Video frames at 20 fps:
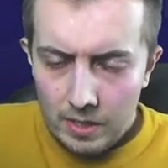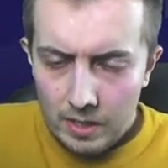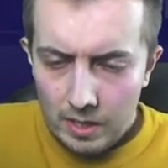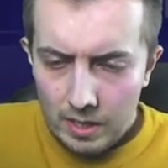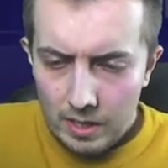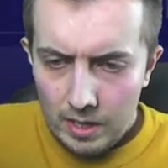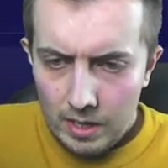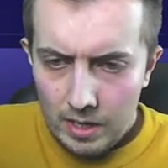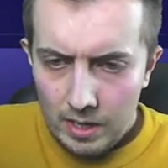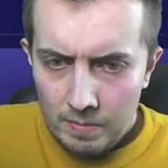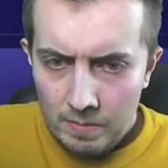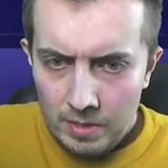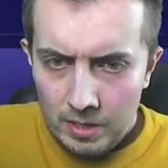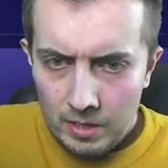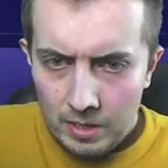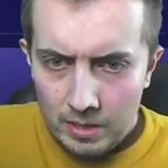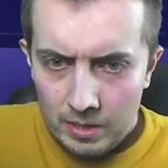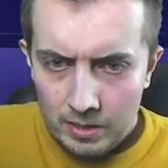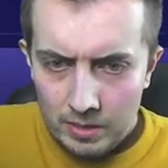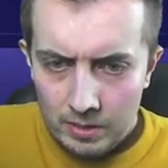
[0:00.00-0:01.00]
Um,
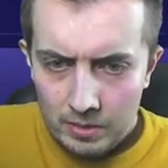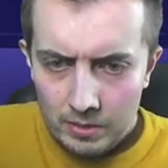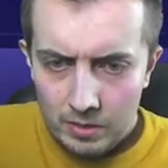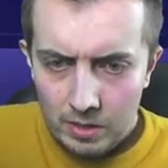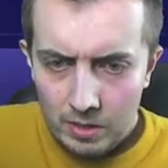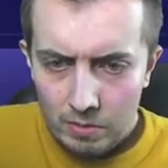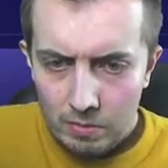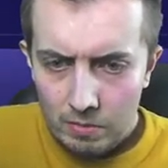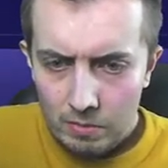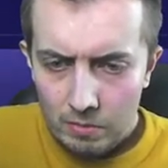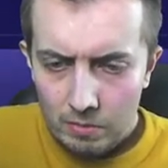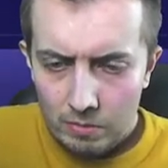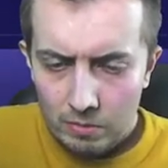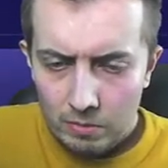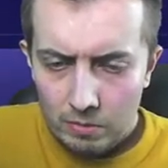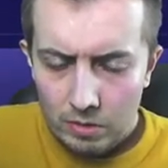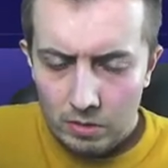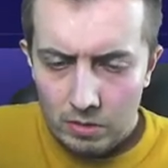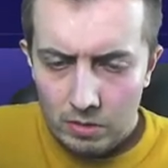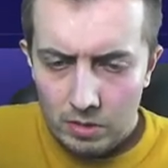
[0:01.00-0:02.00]
so
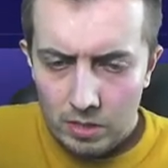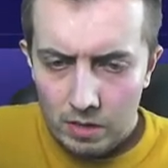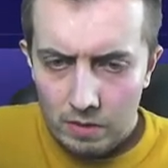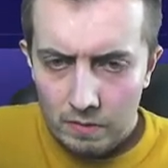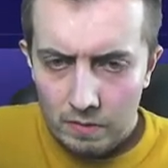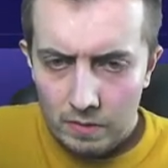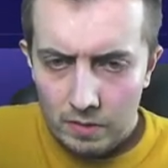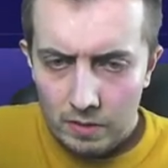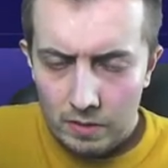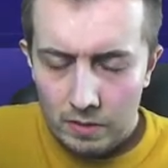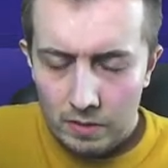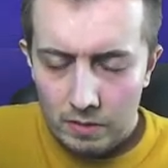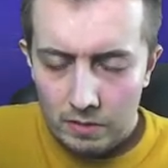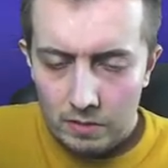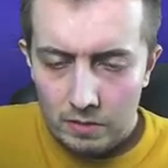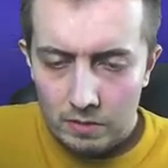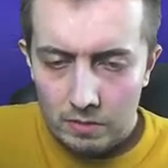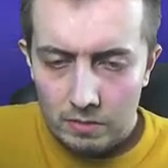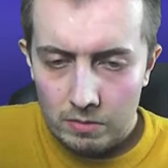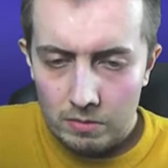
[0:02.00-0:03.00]
good stuff.
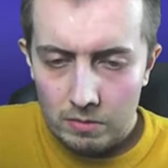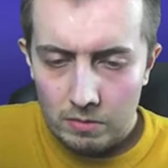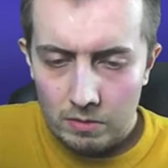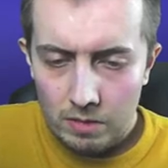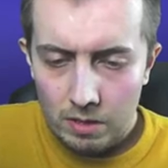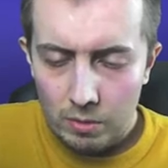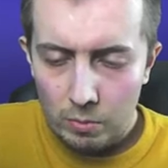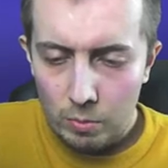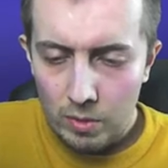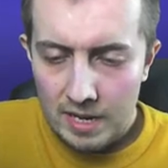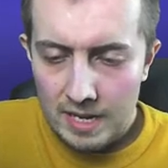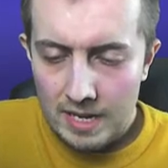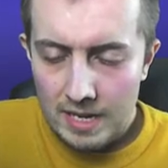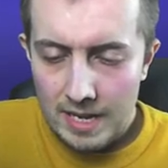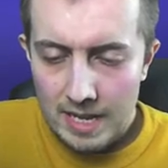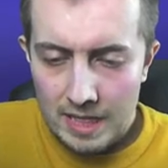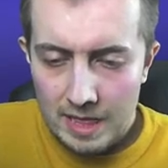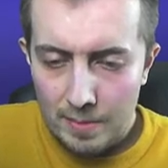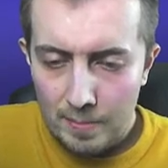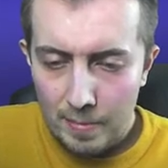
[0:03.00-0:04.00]
It's another win
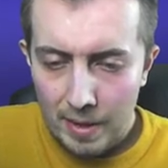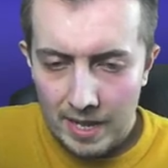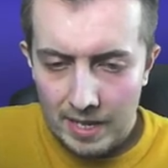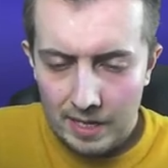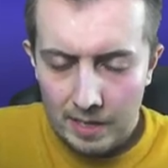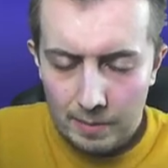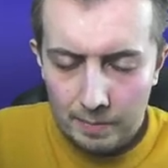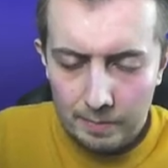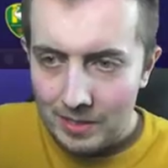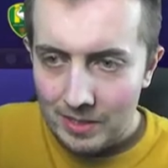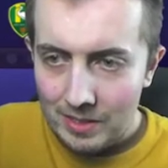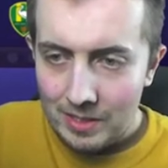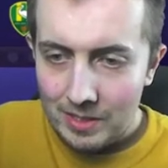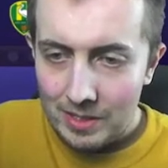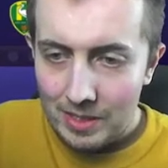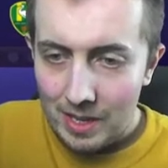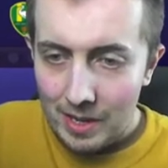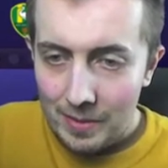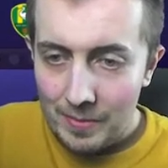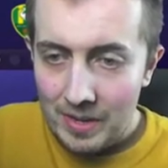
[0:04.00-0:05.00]
in the bag.
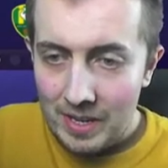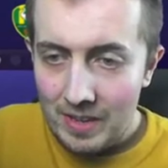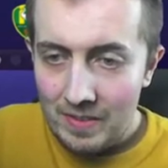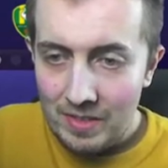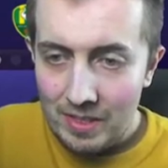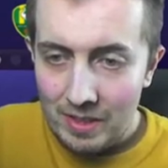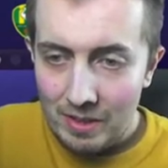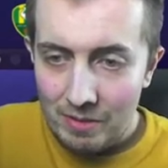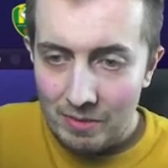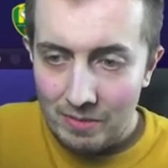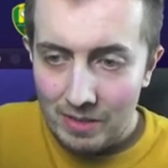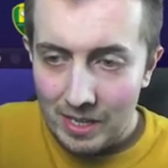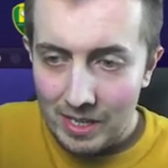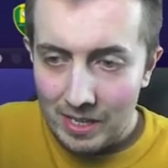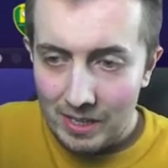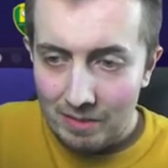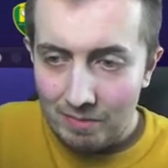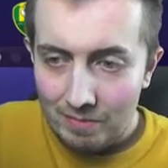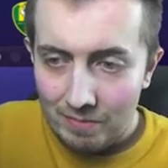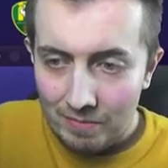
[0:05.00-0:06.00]
I mean, even though like
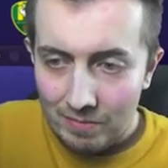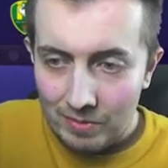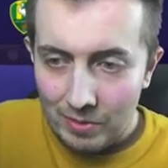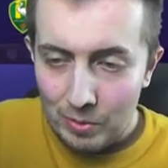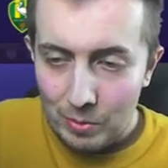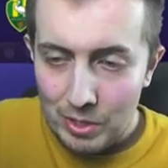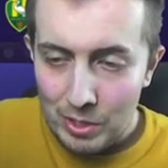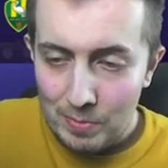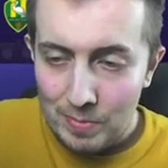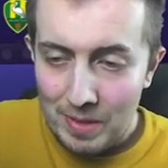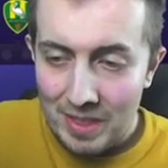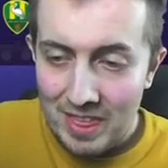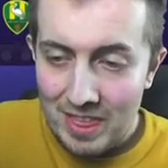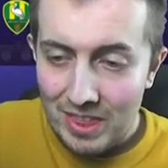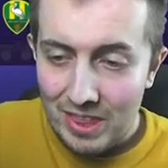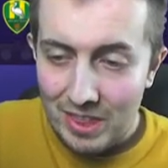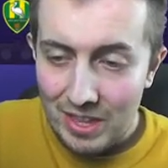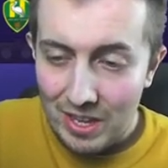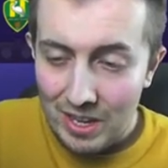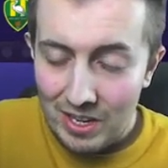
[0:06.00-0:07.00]
we spent
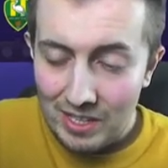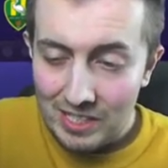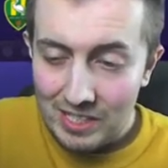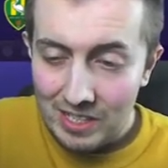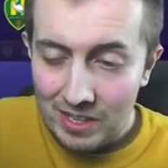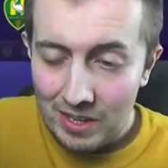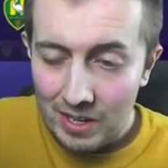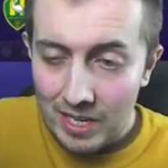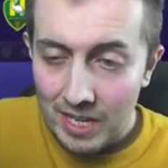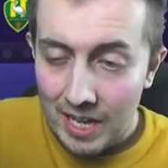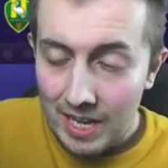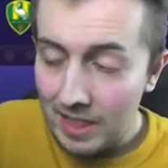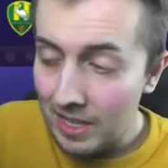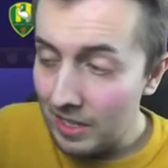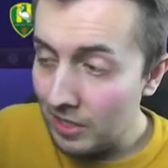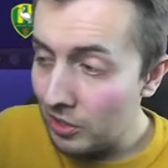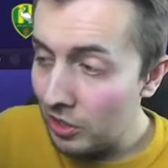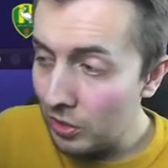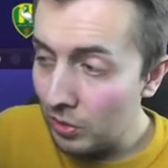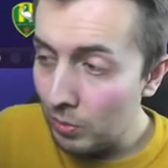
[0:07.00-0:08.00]
39k, that's
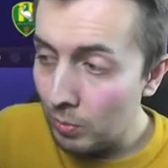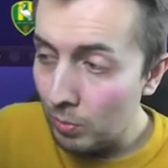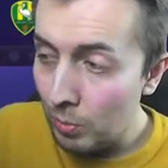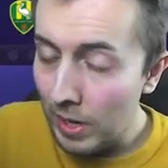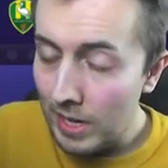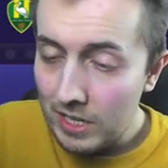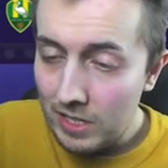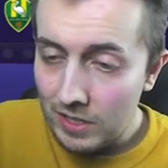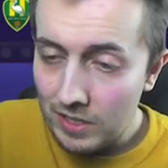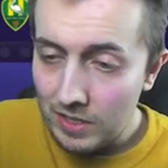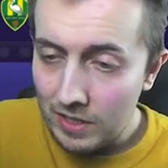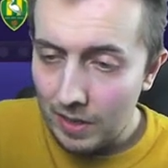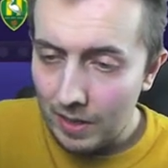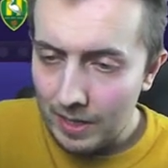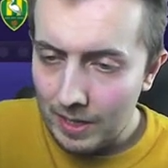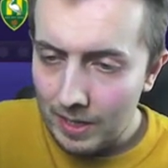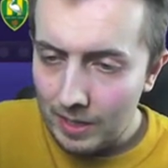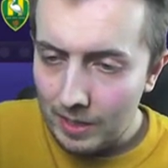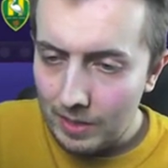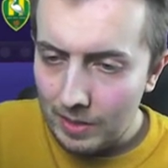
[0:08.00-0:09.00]
just on wages, I think.